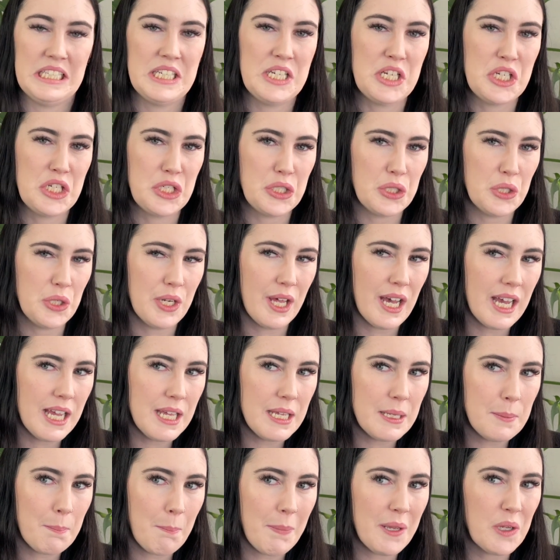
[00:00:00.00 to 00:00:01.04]
should
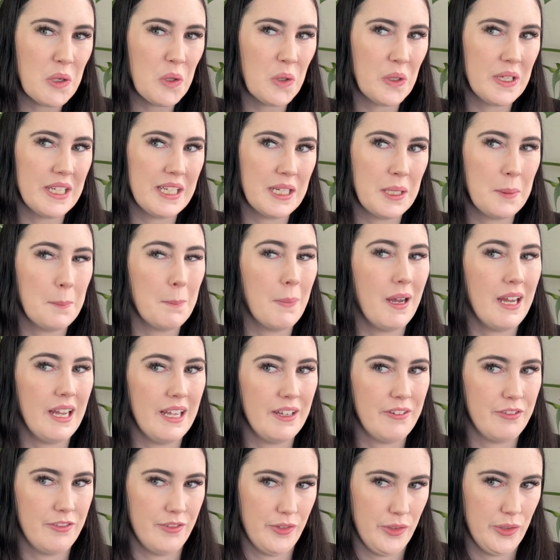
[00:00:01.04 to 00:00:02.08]
I be cooking my
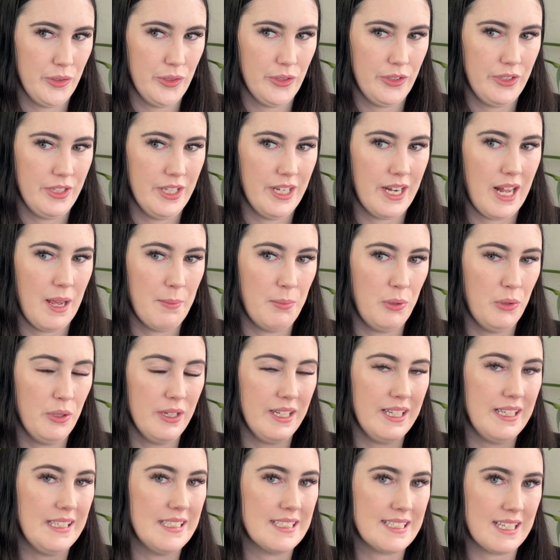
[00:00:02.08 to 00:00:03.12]
food that I put
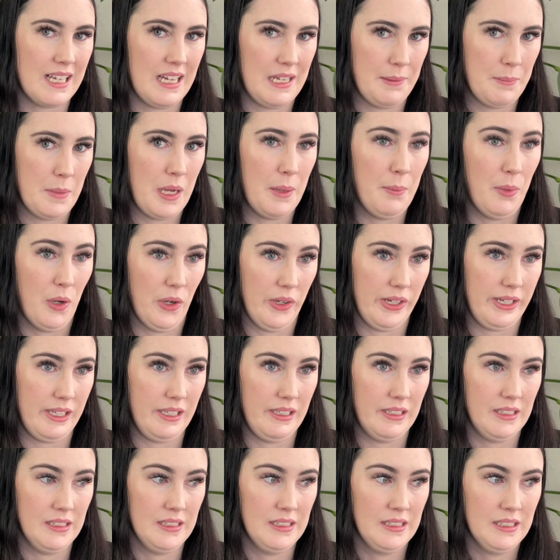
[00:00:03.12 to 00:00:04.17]
inside my
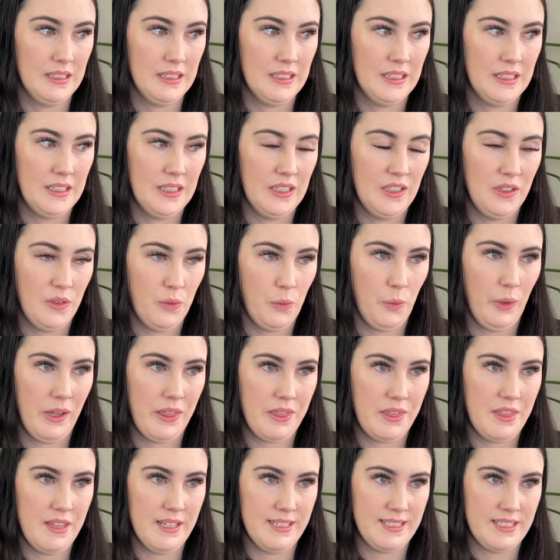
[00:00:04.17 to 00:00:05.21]
body
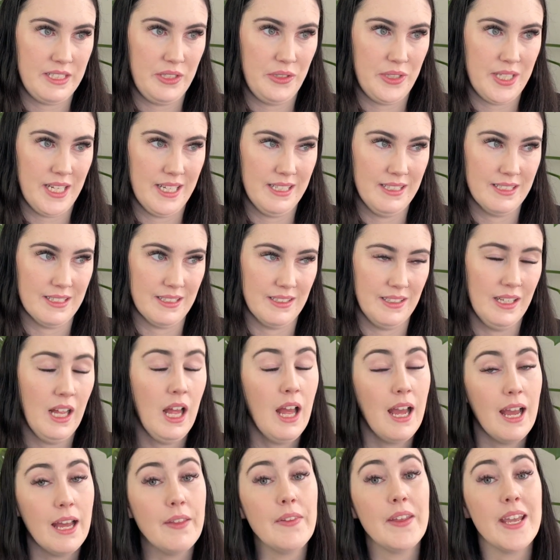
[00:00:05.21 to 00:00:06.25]
with this utensil?
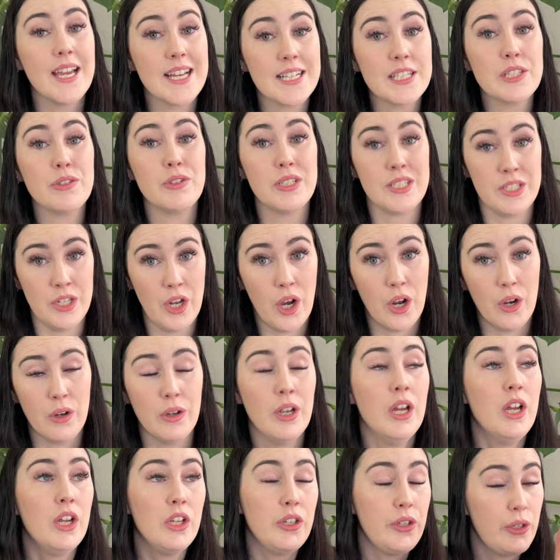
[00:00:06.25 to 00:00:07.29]
And the answer is no,
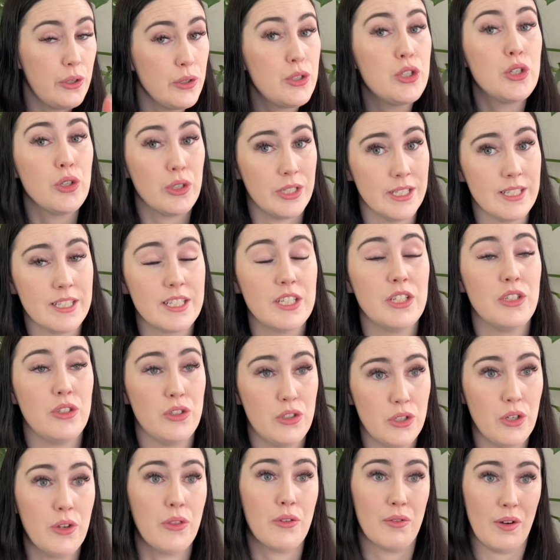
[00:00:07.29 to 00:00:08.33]
you shouldn't. You
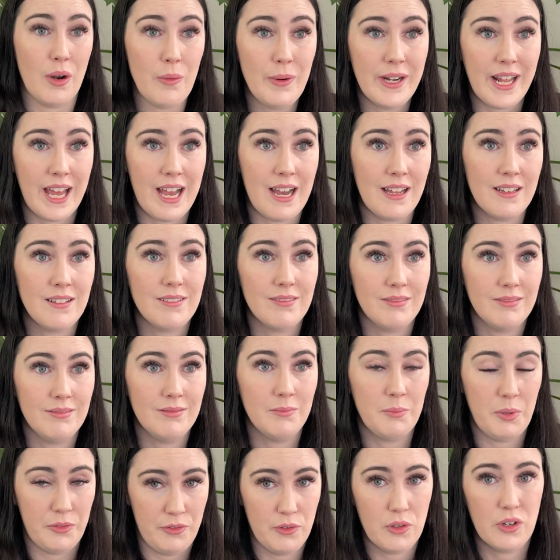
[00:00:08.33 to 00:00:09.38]
should throw it out.
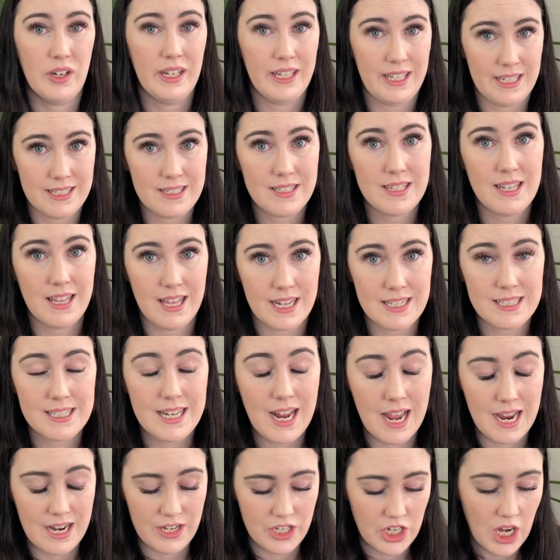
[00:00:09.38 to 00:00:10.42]
before it gets to that
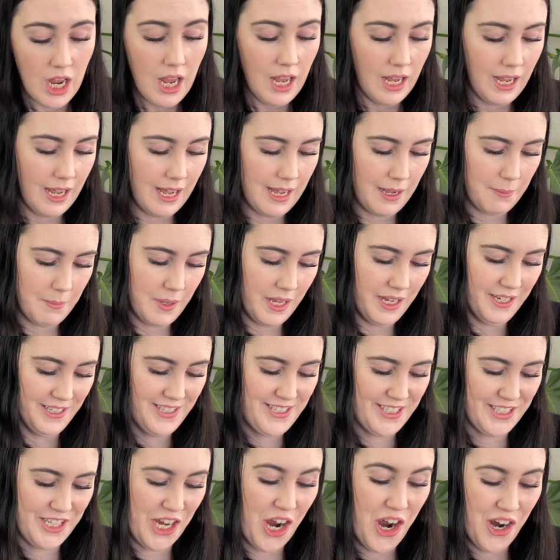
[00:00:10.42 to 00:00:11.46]
stage.
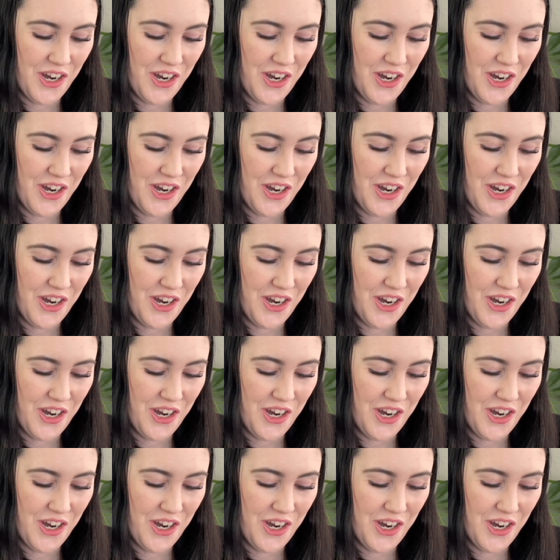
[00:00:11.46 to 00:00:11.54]
So